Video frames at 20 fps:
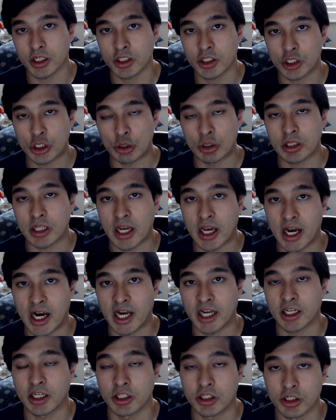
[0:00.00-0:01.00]
too, that
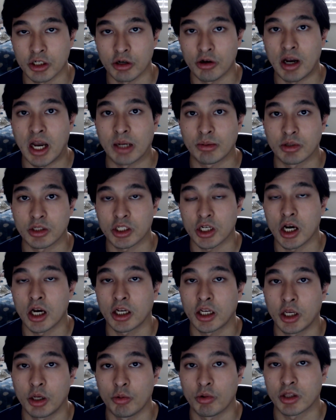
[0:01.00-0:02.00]
Akito, after
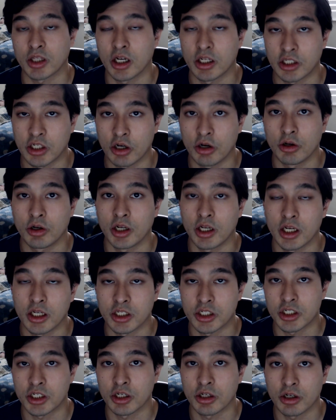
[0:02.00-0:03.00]
talking with Hatori and
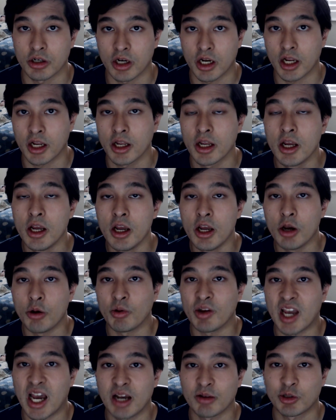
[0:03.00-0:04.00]
Shigure, we
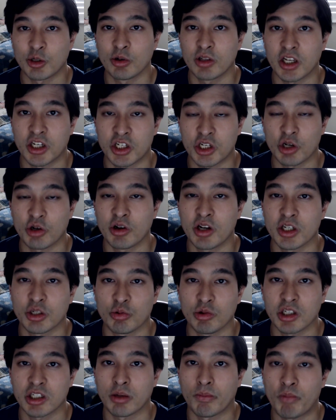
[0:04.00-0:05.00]
had, too, that Shigure is
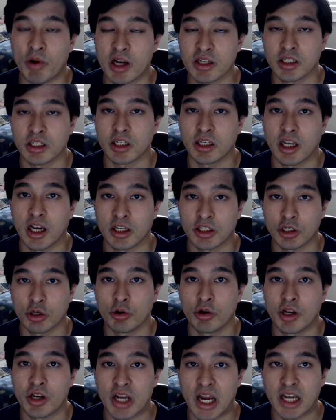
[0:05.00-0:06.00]
really surprised to see
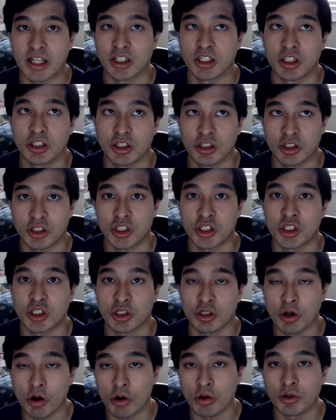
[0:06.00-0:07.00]
Hatori not
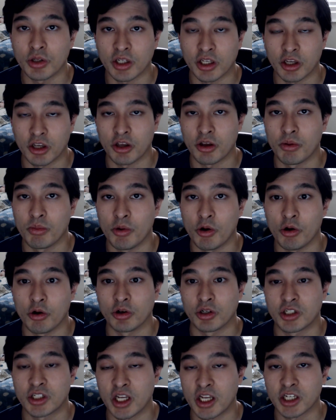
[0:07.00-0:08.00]
scolding him or
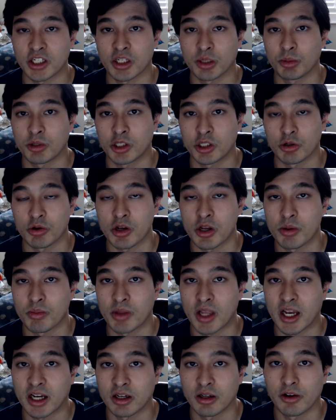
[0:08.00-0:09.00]
saying something to him
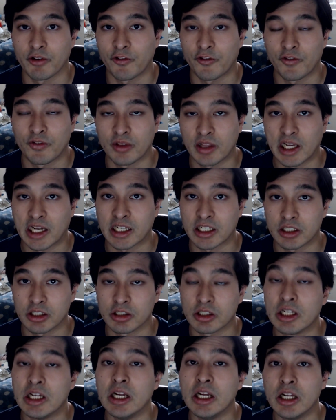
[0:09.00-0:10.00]
that could that could
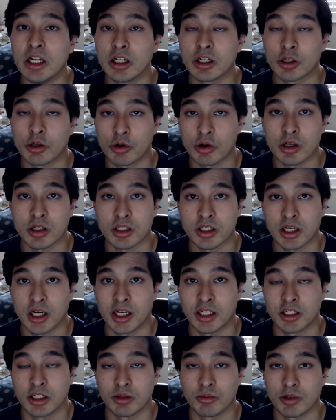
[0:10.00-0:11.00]

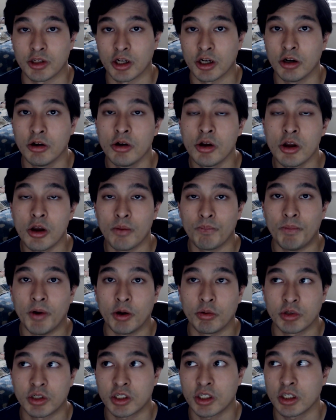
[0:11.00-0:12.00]
criticize him, you know? But
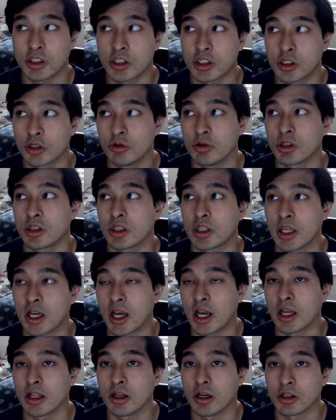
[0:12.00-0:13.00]
we see, to it
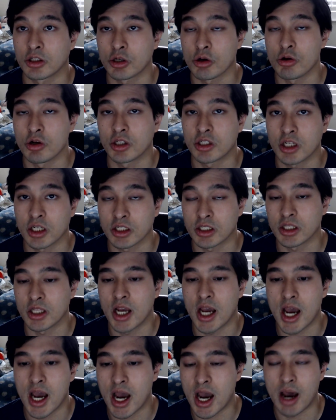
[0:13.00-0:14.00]
that Hatori says,
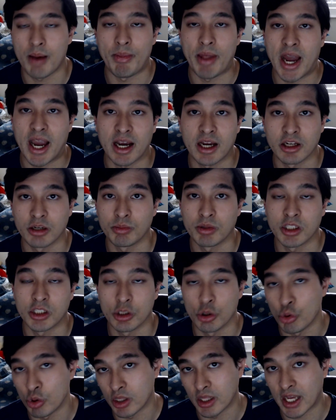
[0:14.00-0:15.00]
"Nah, I'm not going to be
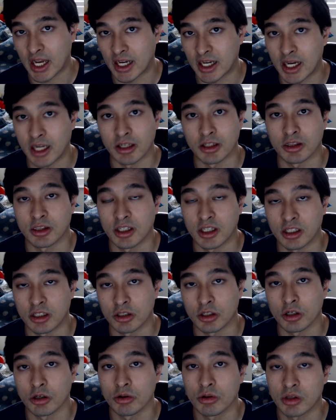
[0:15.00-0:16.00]
doing that kind of thing," you
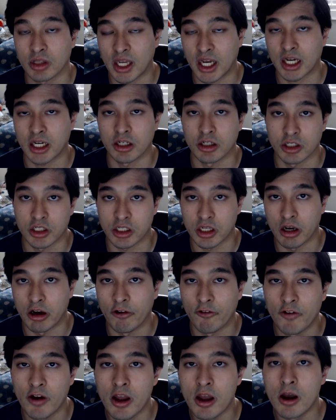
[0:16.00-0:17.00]
know? That kind of
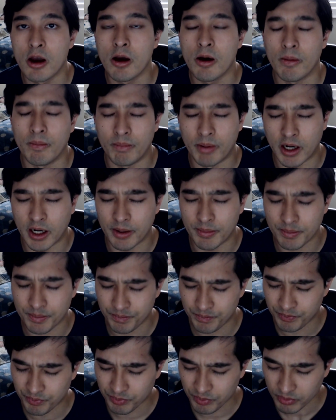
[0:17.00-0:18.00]
stuff. But
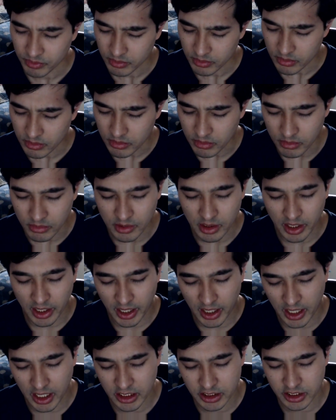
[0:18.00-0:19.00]

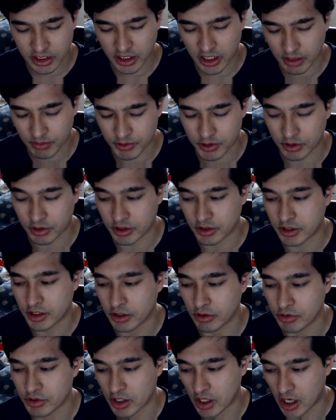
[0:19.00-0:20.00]
as the episode
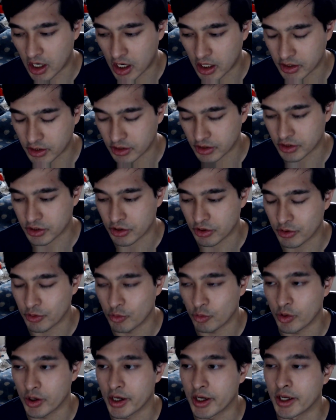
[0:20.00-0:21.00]
continues on in a certain
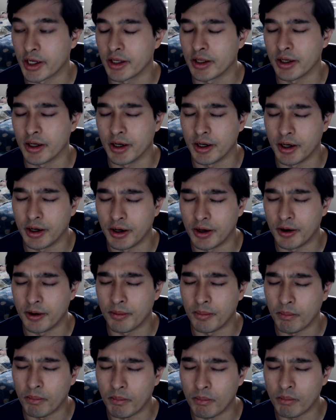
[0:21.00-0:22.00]
way,
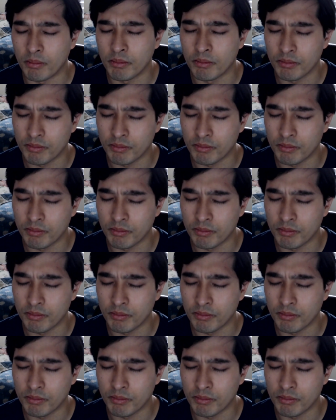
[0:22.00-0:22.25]
um...